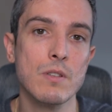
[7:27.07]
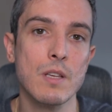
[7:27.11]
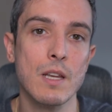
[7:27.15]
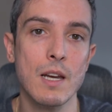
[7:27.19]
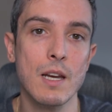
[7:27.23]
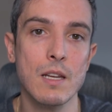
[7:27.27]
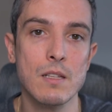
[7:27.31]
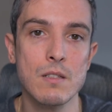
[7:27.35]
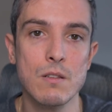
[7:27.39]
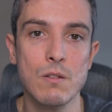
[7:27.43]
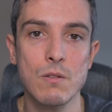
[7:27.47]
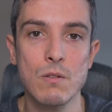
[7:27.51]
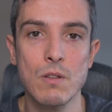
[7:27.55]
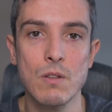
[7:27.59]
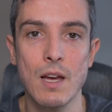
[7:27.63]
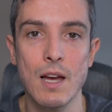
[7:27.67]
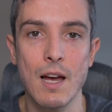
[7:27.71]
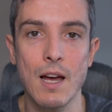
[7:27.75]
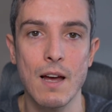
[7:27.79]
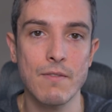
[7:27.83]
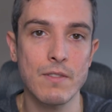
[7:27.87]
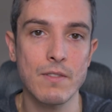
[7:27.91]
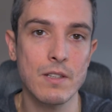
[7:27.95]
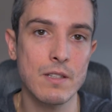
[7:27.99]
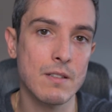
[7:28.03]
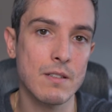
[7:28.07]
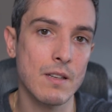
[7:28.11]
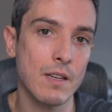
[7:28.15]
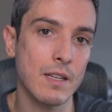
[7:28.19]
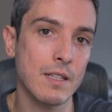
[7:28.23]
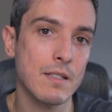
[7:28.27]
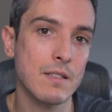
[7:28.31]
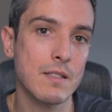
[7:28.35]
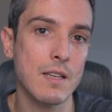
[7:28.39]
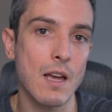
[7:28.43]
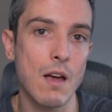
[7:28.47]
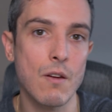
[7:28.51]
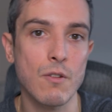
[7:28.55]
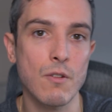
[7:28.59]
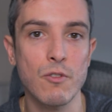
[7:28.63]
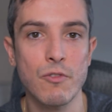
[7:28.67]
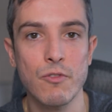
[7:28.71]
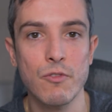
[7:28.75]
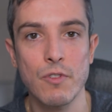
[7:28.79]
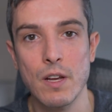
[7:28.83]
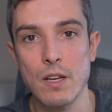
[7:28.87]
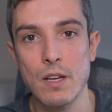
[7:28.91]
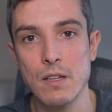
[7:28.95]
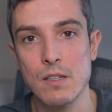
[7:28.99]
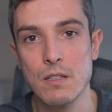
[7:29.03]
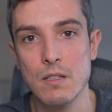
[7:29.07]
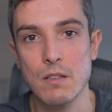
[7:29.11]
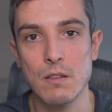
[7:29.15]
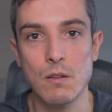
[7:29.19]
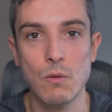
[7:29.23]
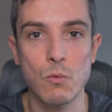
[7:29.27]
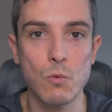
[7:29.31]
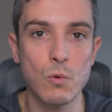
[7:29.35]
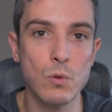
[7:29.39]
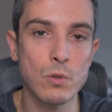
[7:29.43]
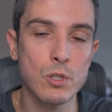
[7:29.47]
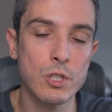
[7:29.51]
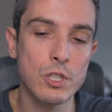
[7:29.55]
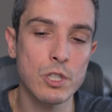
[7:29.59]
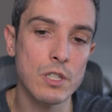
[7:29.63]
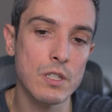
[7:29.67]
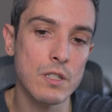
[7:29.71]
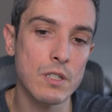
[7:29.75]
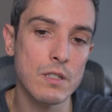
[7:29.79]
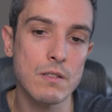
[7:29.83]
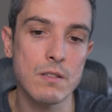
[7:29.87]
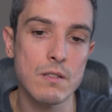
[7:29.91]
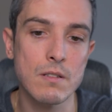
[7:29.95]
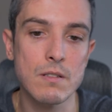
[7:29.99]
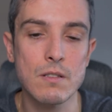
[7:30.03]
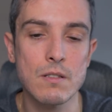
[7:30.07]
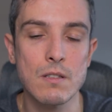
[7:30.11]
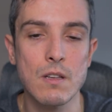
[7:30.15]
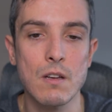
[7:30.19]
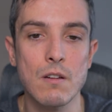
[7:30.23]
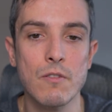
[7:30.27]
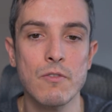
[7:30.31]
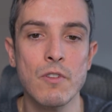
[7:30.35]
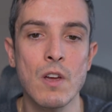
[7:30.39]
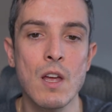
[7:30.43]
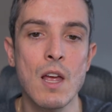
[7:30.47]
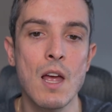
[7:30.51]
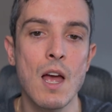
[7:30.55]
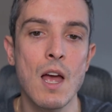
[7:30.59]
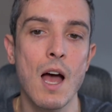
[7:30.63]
that I do that have these like sound effects and the whooshes and stuff,